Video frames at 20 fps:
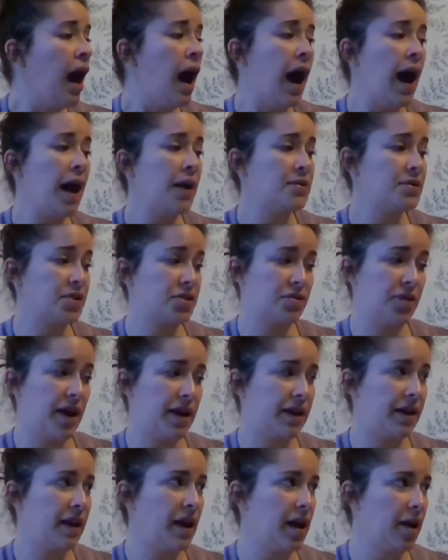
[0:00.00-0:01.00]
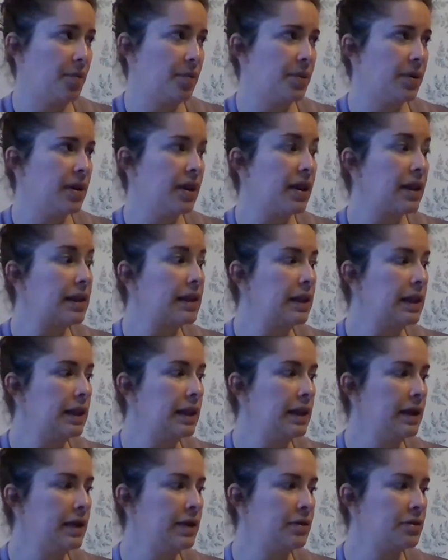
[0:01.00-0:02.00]
I was cracking up.
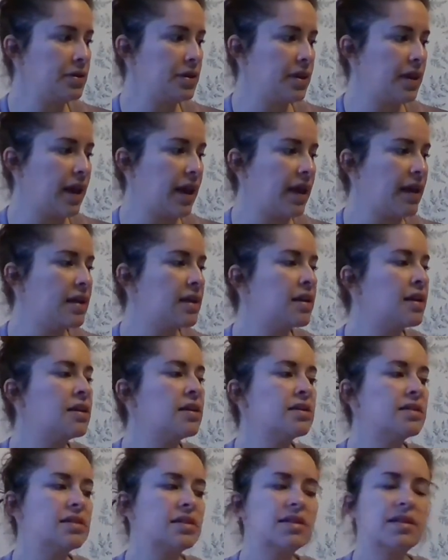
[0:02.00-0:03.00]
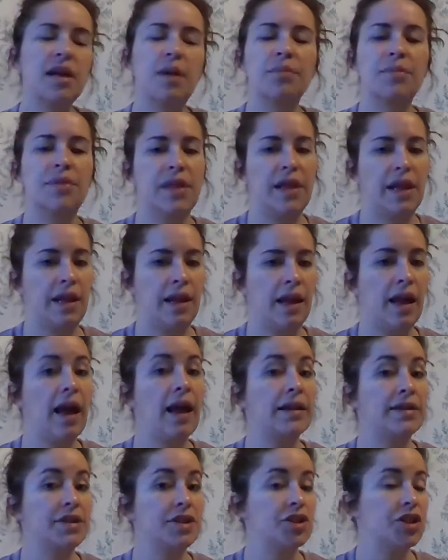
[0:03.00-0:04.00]
Literally, something
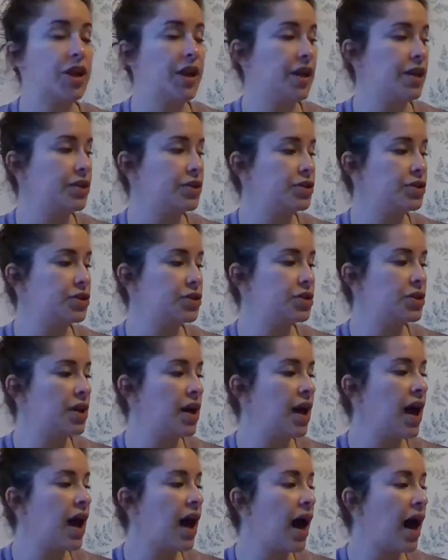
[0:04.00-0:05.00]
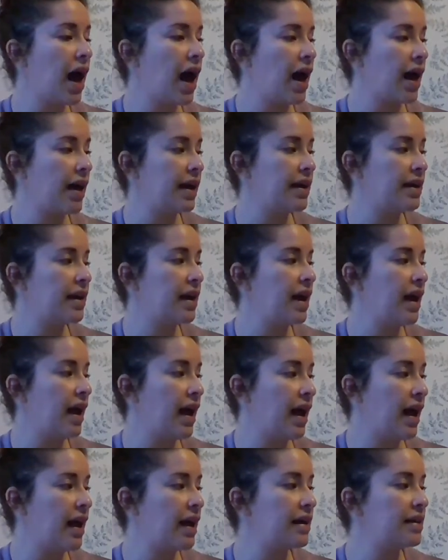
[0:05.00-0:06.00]
had to change. I'd
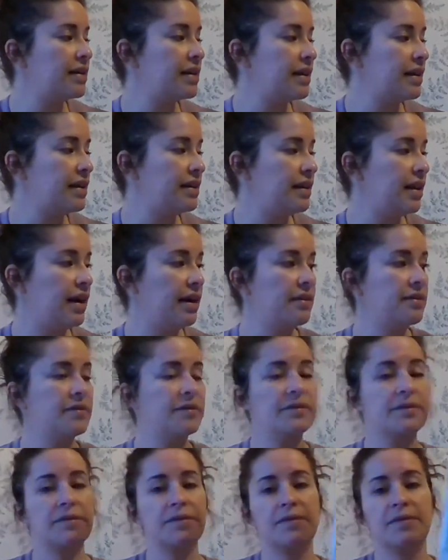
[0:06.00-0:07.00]
had enough.